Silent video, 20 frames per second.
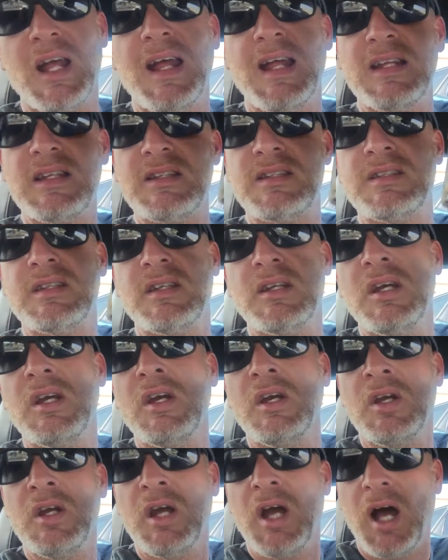it's.
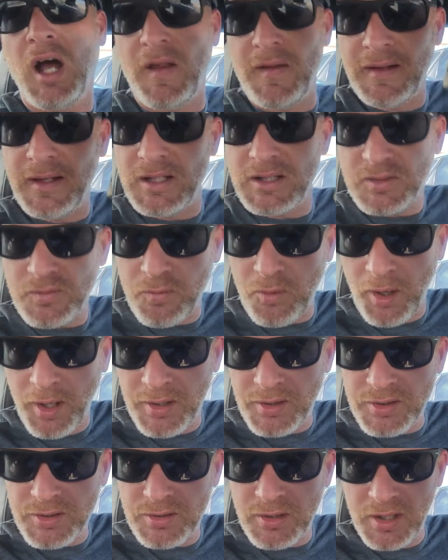I think it's
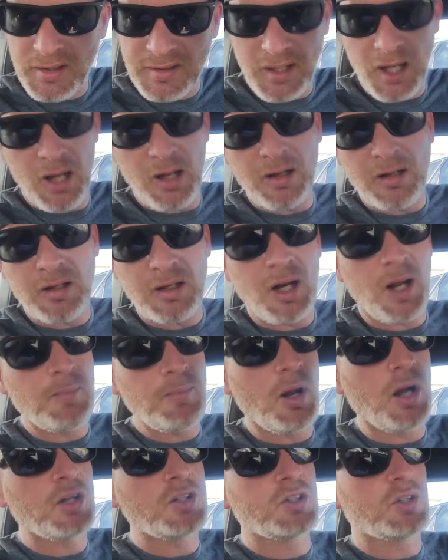French, Italian. I'm
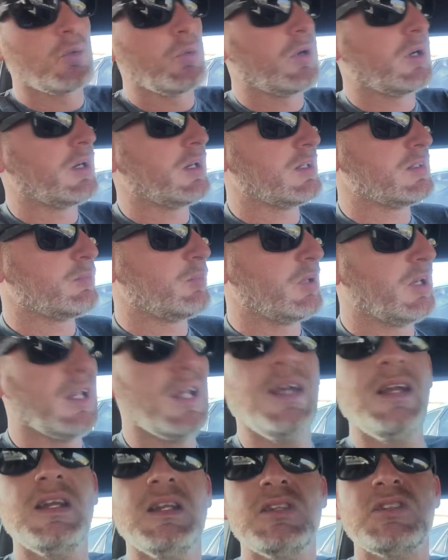not sure what it is, but
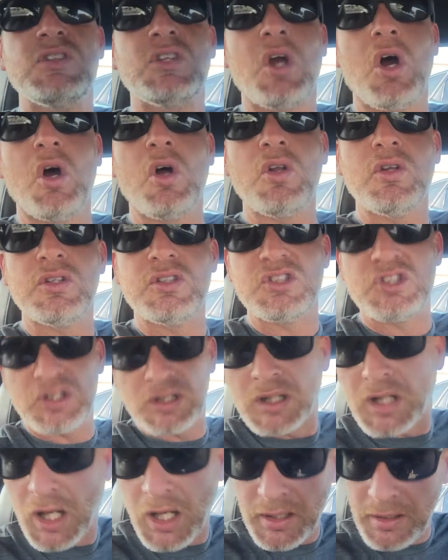it is called
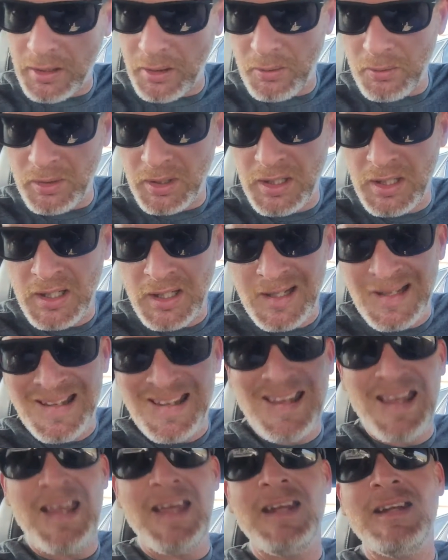gelato.
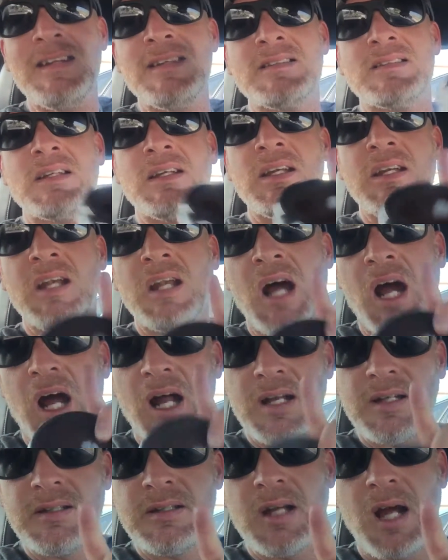It is
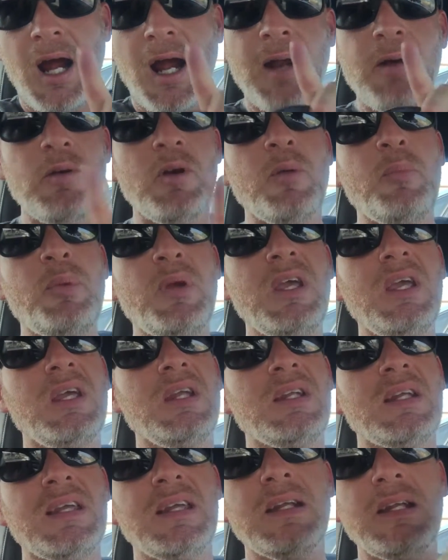not, I
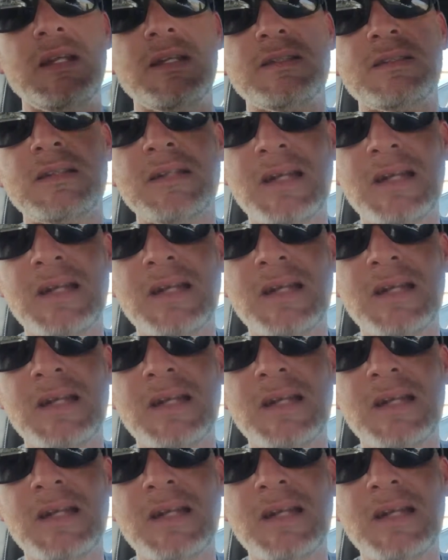repeat, it is